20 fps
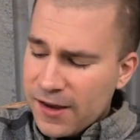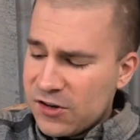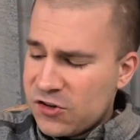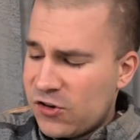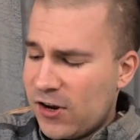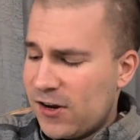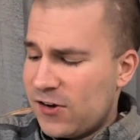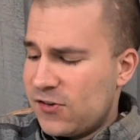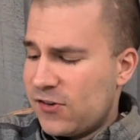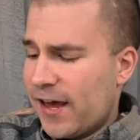
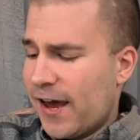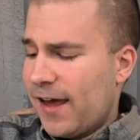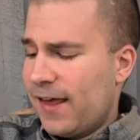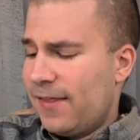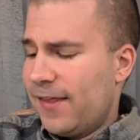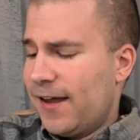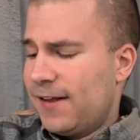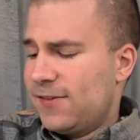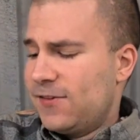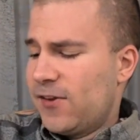change
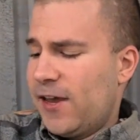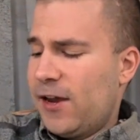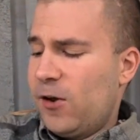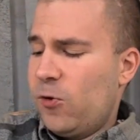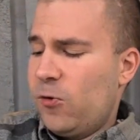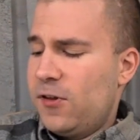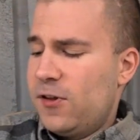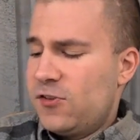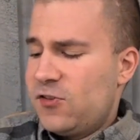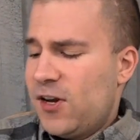that
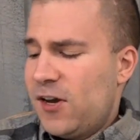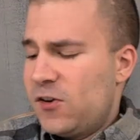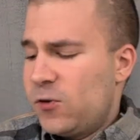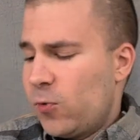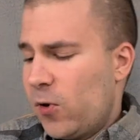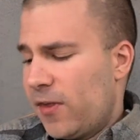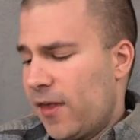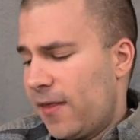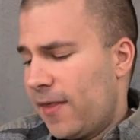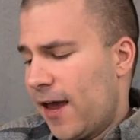cycle, to change
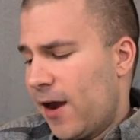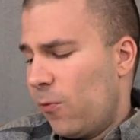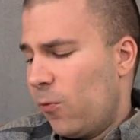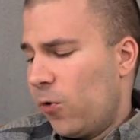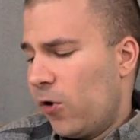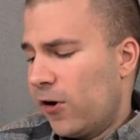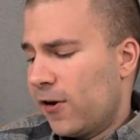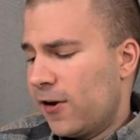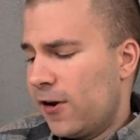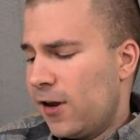the way that
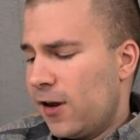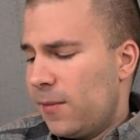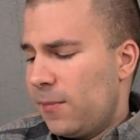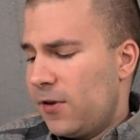worked.